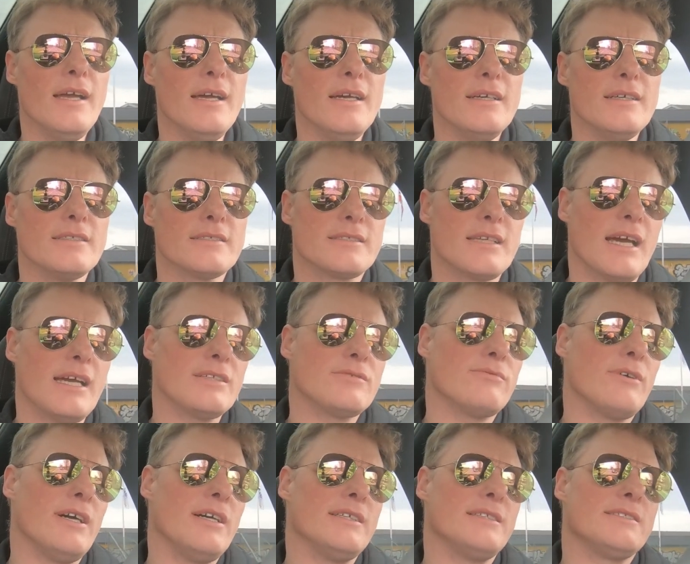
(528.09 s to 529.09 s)

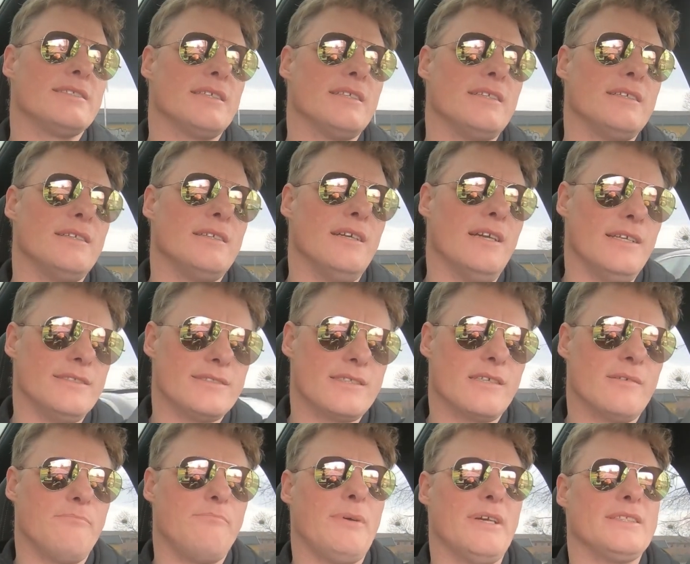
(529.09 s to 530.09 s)
size-wise, it's a
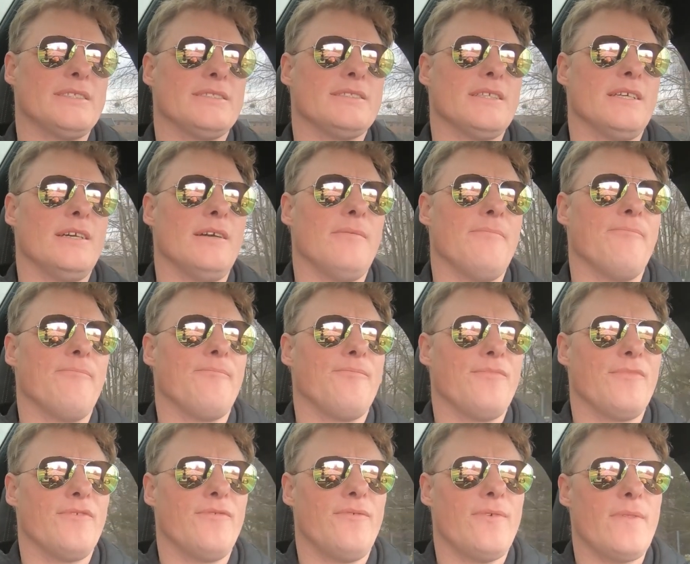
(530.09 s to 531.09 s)
competitor
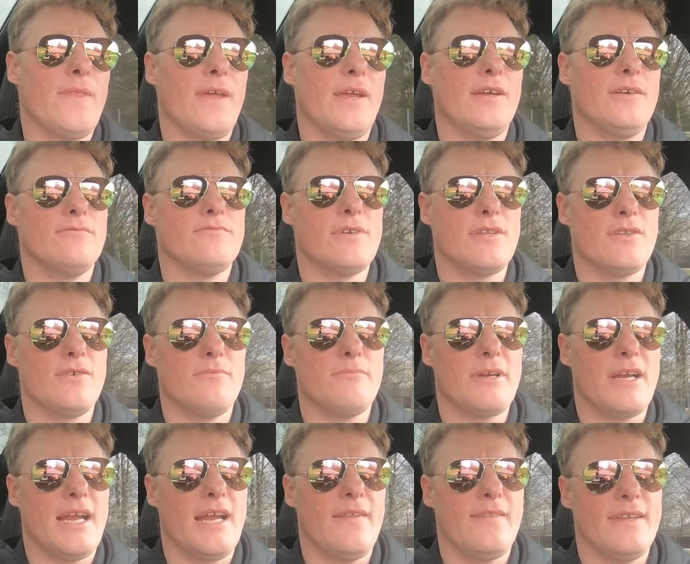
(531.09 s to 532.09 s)
for the Renault
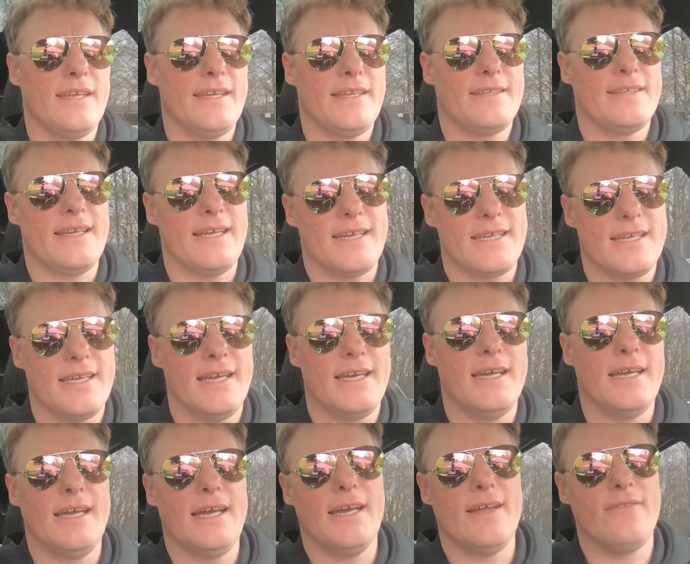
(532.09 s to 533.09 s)
Megane E-Tech
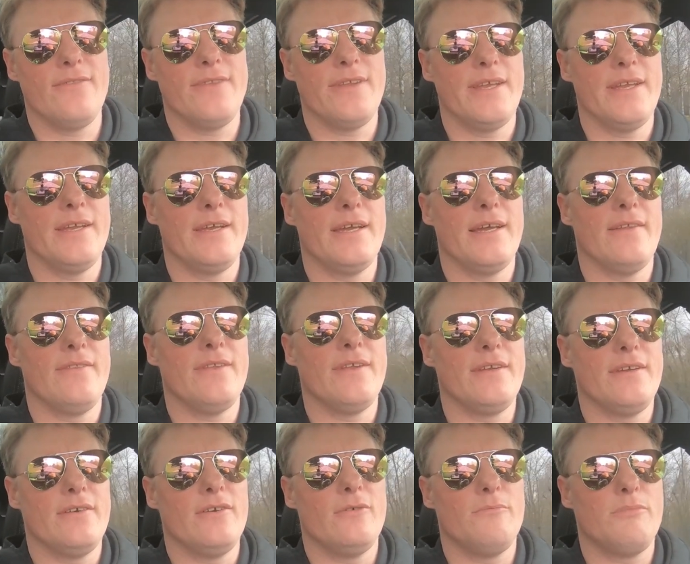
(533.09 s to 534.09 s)
and the
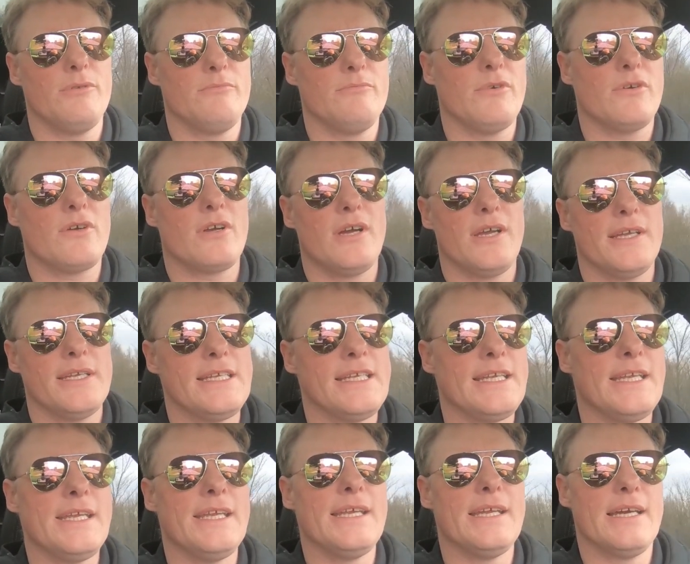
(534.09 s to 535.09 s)
Opel Mokka
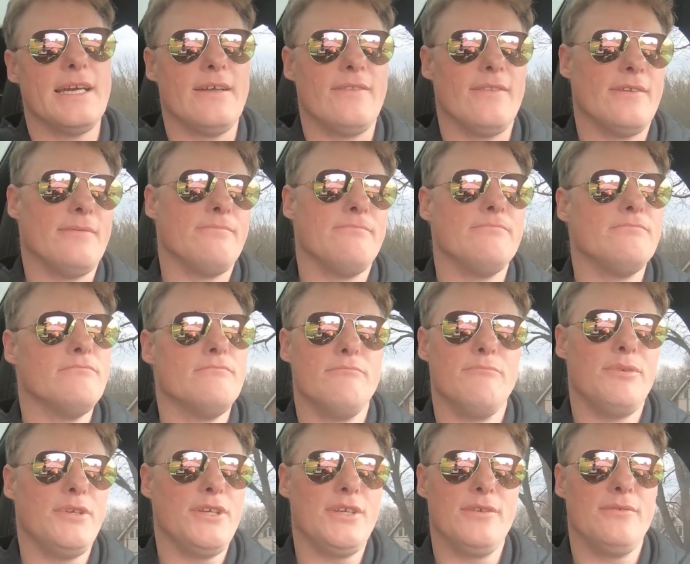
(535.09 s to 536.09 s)
E and the
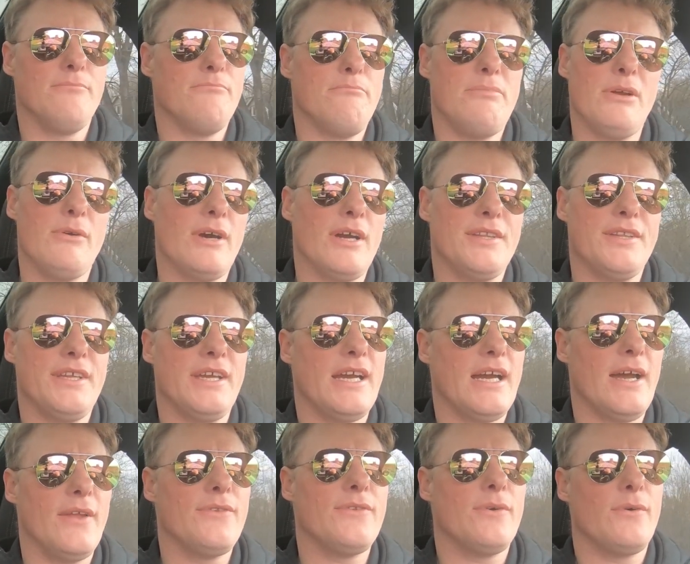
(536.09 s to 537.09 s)
BYD
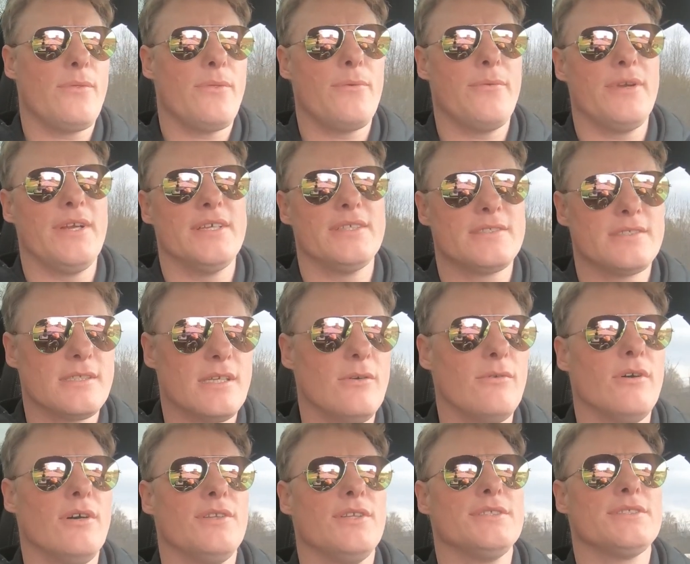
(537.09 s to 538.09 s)
Atto 3 and so
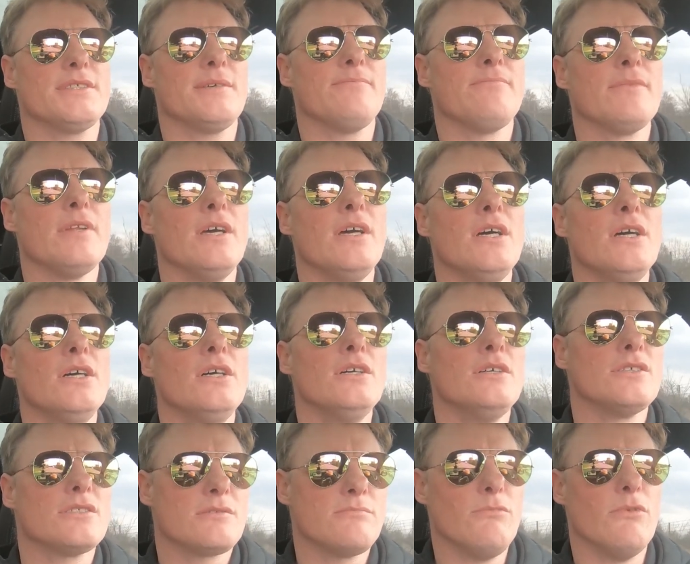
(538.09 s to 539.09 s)
on. It's a
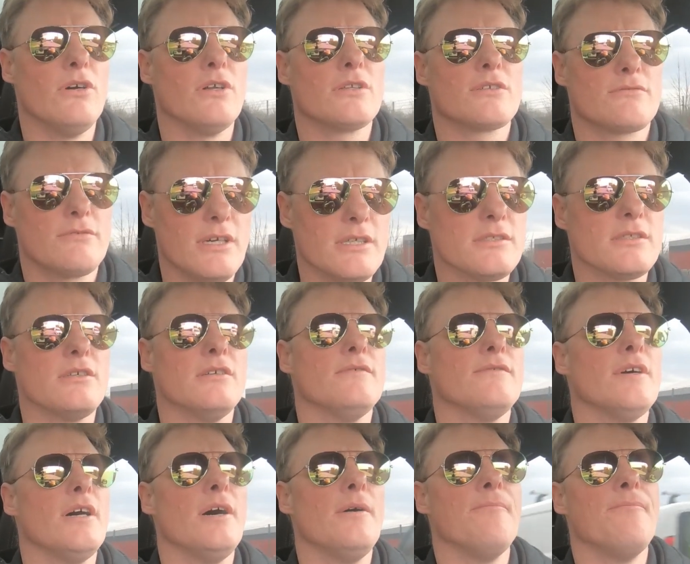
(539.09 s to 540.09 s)
small crossover.